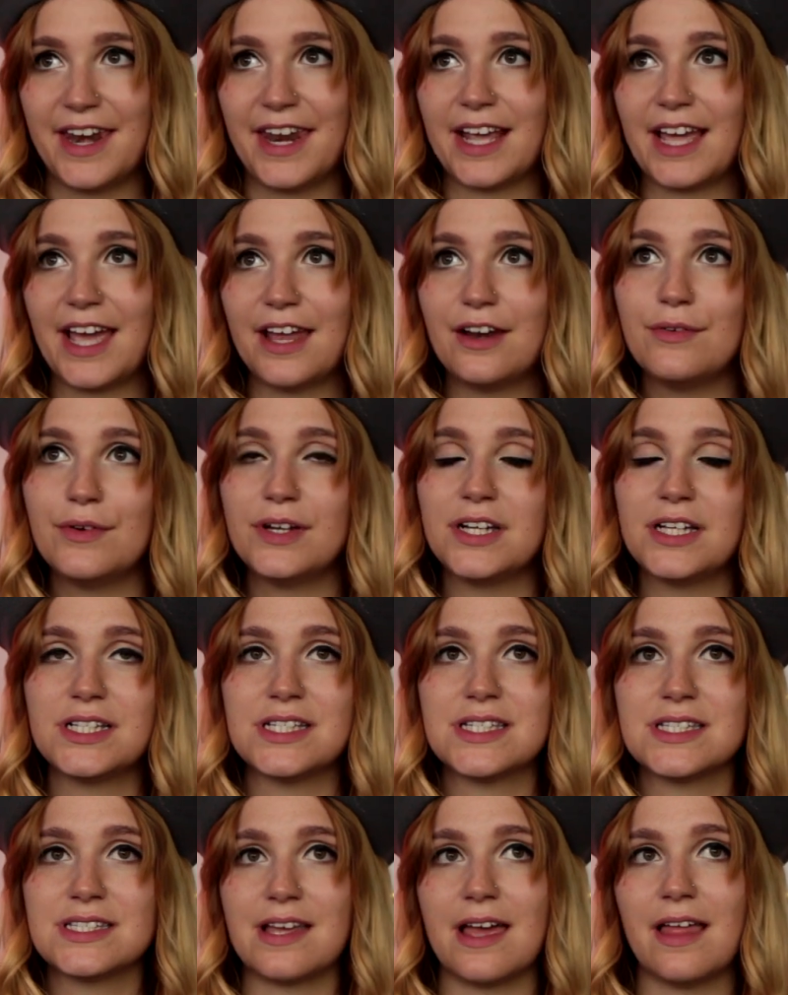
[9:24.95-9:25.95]
and I kind of wanted
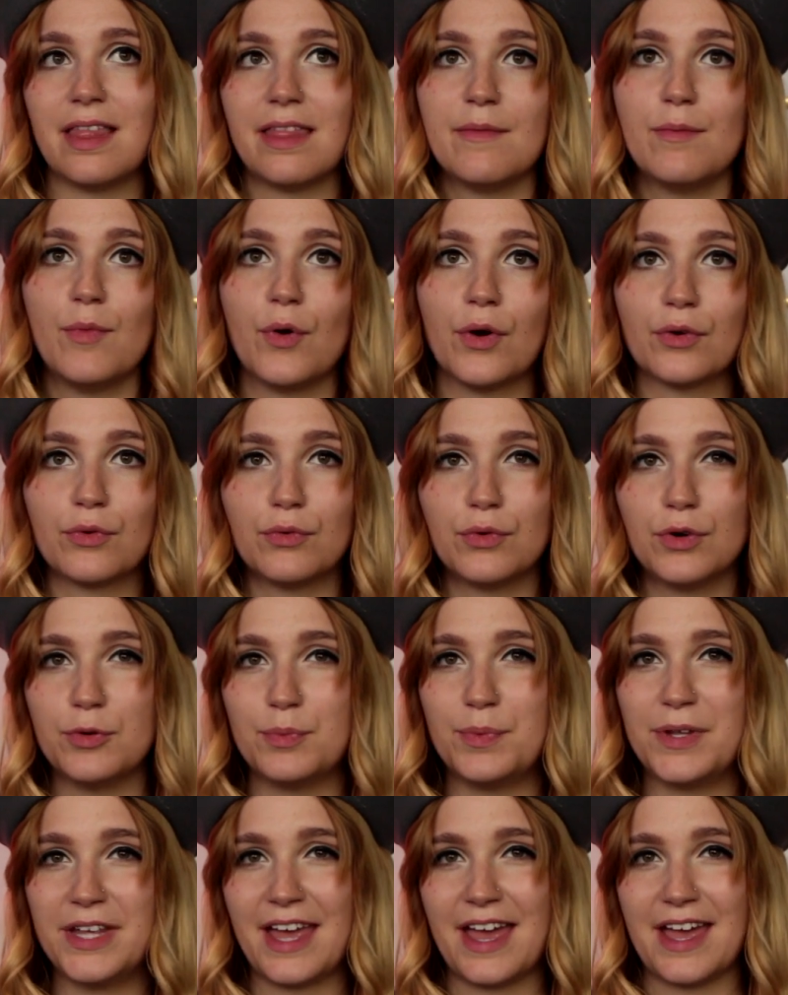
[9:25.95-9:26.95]
to style a more
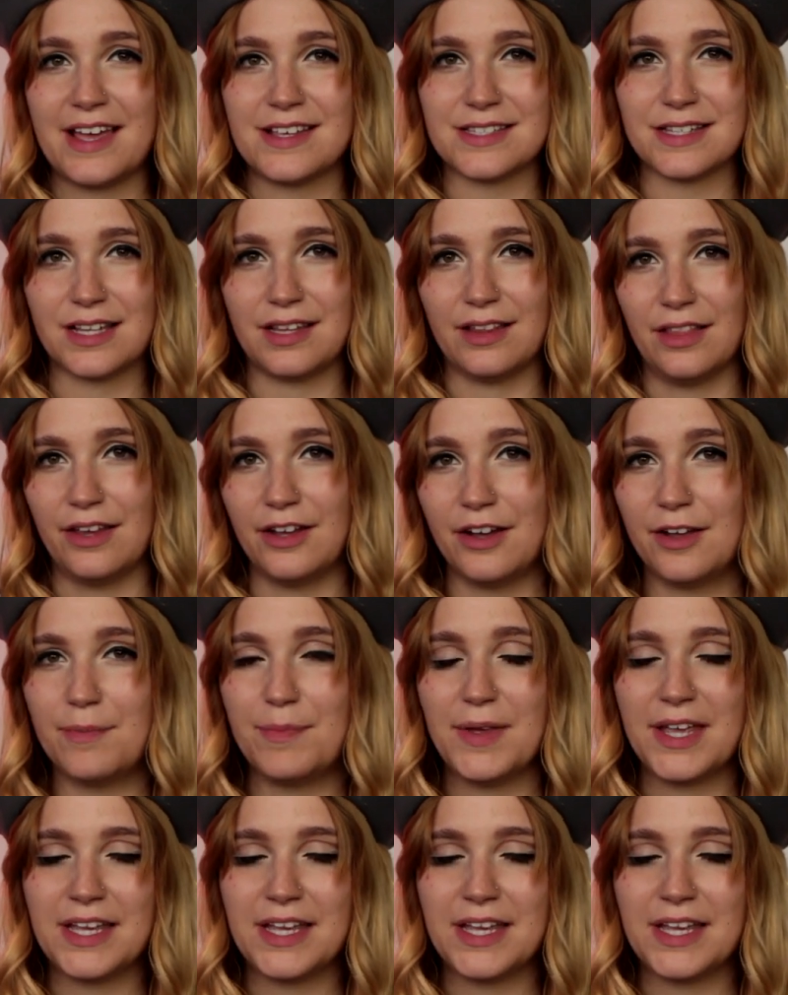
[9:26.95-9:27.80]
groupie-esque look